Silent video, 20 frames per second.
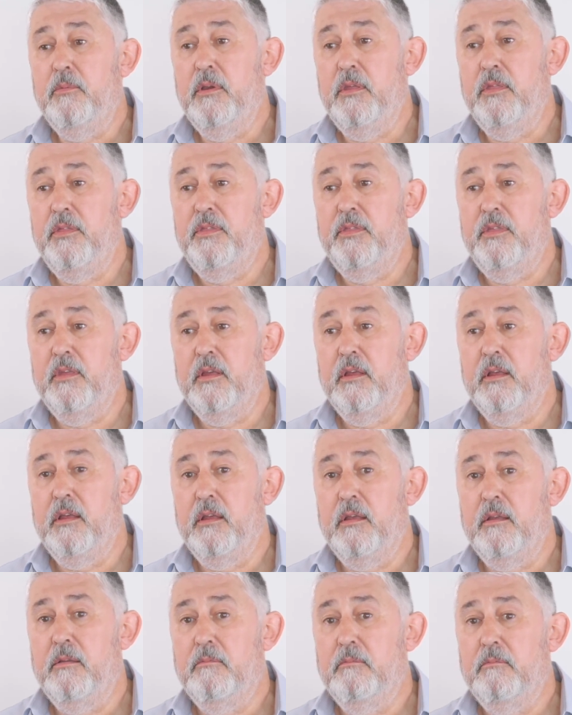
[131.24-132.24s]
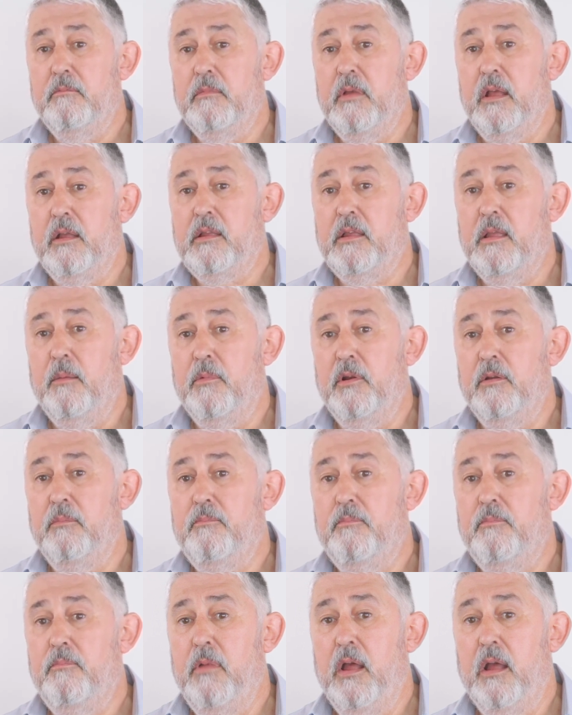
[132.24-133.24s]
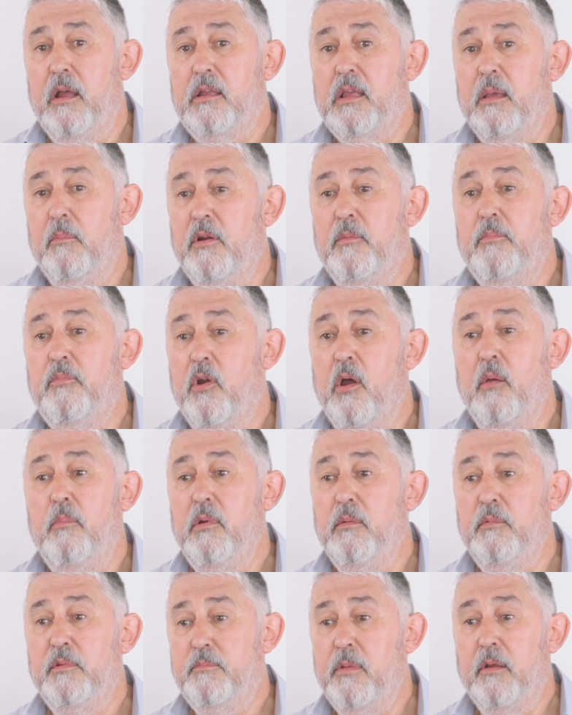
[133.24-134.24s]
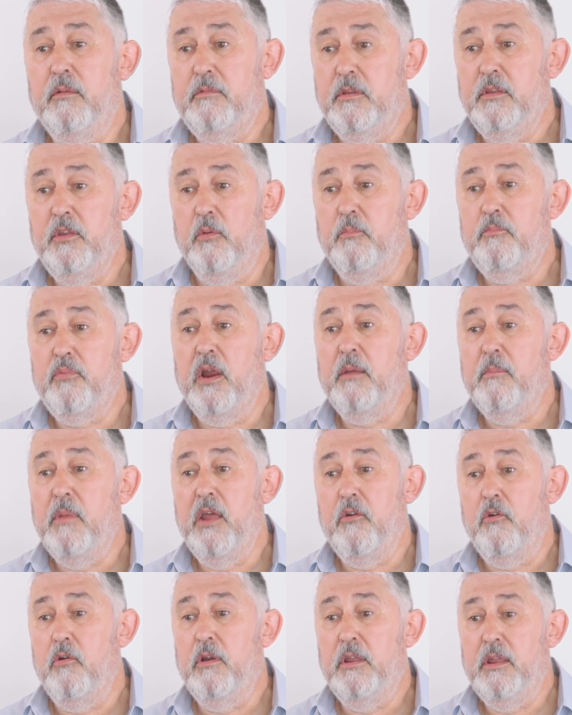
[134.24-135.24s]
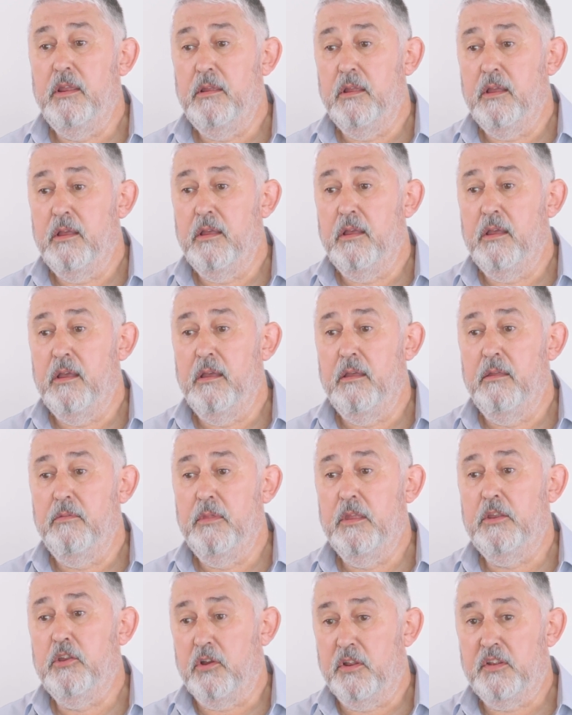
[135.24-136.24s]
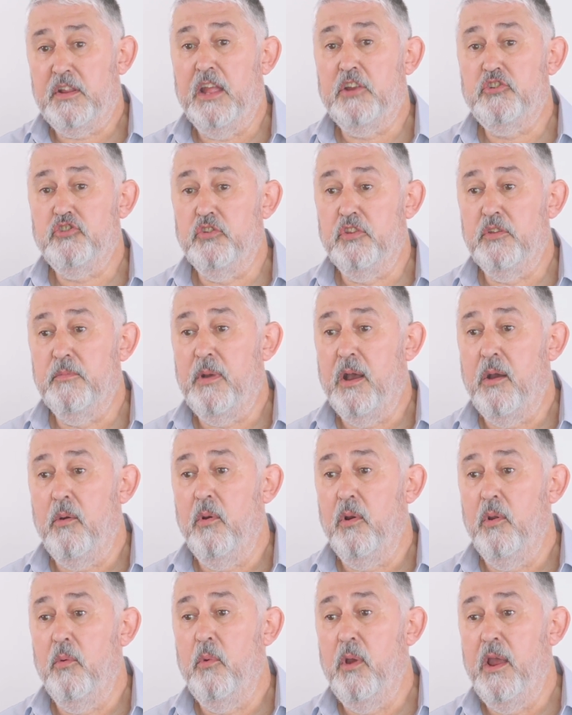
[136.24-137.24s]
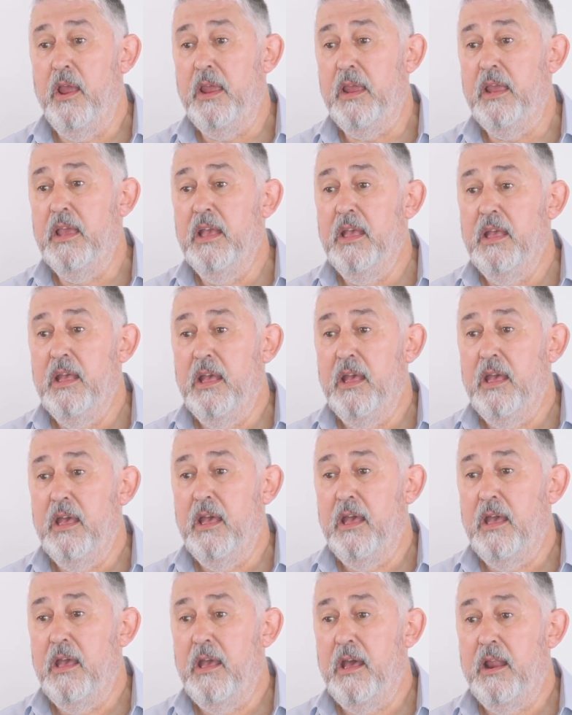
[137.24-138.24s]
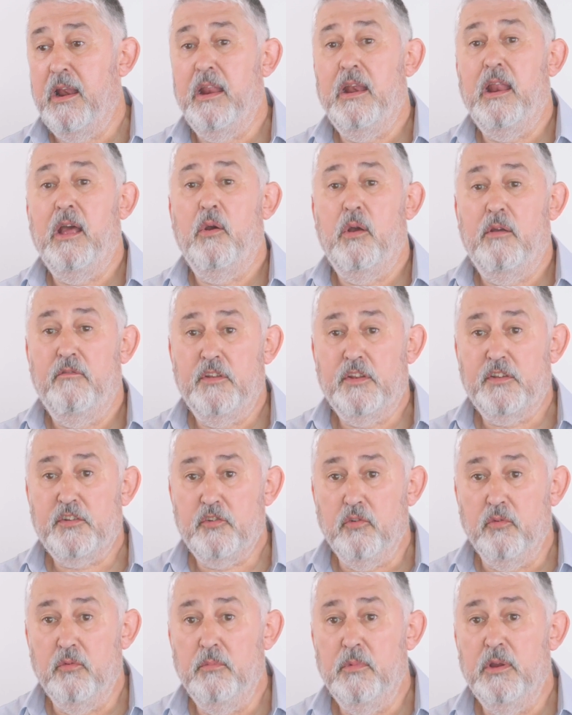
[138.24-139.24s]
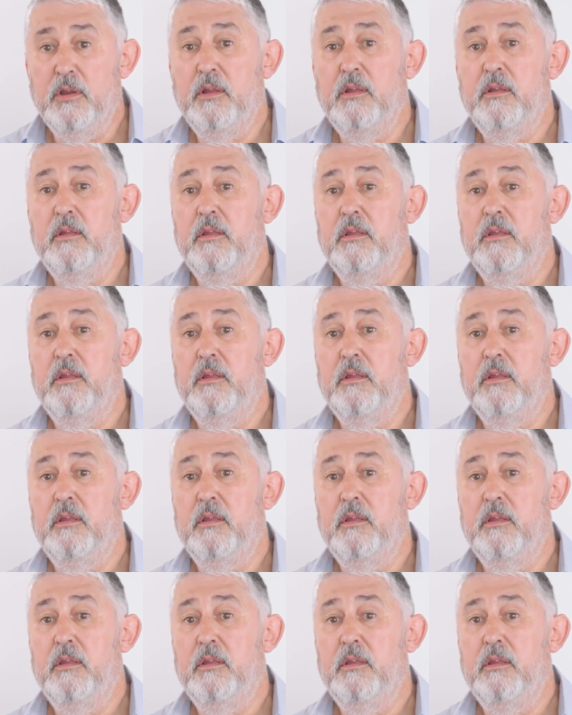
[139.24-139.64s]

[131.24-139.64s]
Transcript: with a couple of problems, but primarily they took a section of the bowel away, and I now have a stoma.